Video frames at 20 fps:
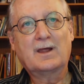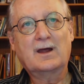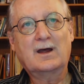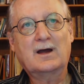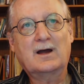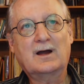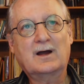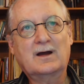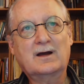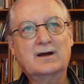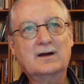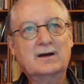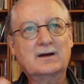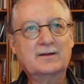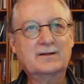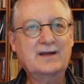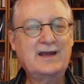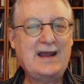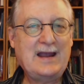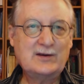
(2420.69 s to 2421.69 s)

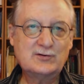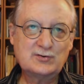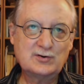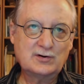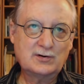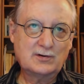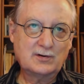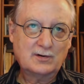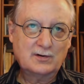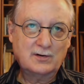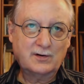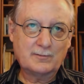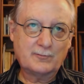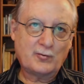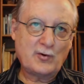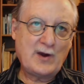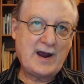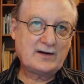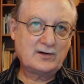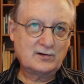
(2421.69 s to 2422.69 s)
the ancient
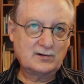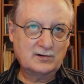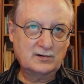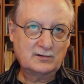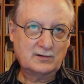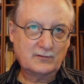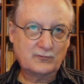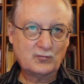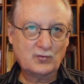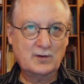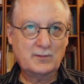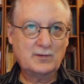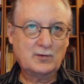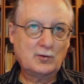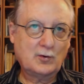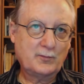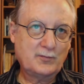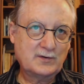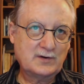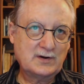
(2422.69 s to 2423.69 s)
practices of dream
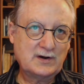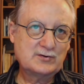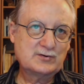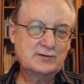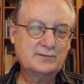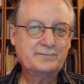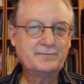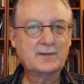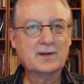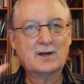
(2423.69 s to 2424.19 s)
interpretation.